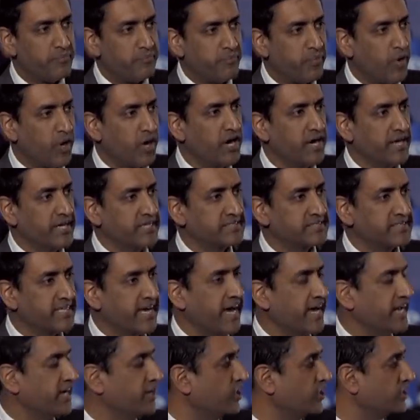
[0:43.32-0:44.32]
Bernie
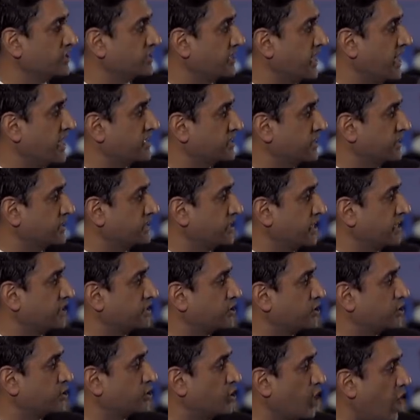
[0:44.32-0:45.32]
Sanders doesn't
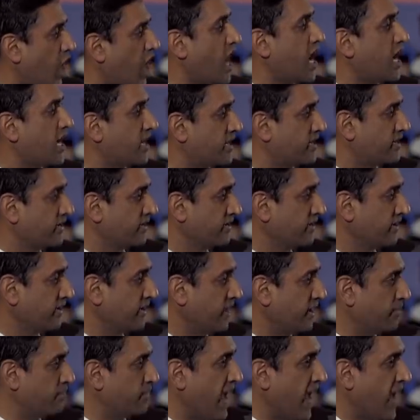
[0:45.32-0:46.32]
just talk
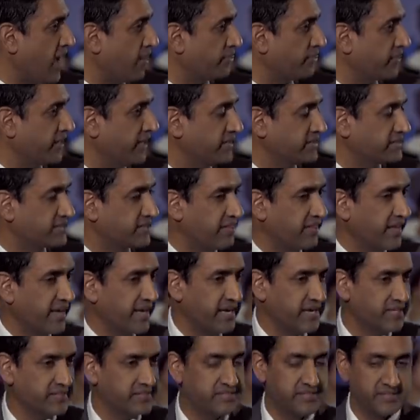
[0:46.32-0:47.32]
about these
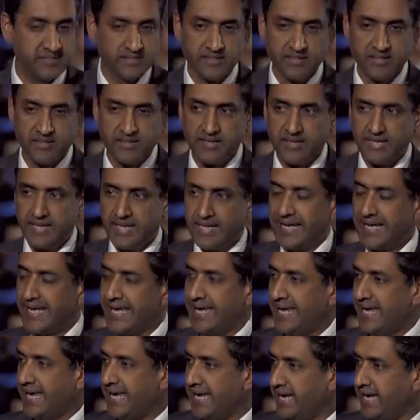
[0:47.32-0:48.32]
things,
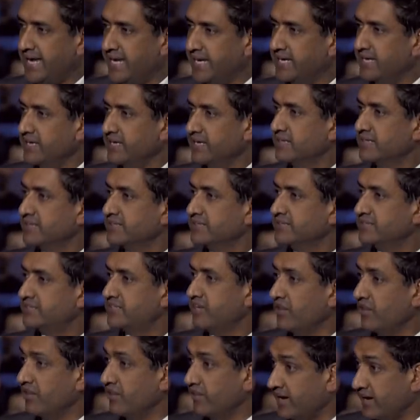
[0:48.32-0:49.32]
he
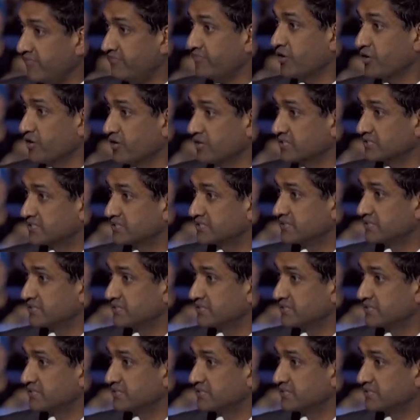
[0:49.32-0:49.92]
delivers.